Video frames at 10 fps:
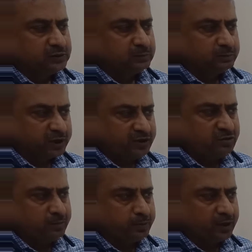money
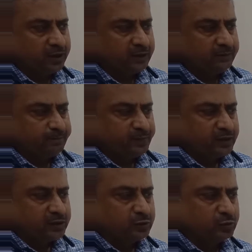supply
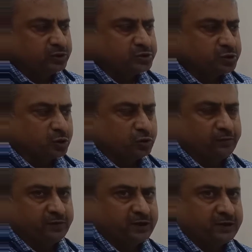to the stock
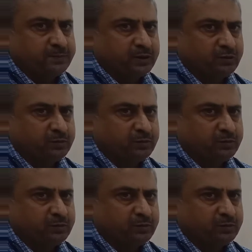of high powered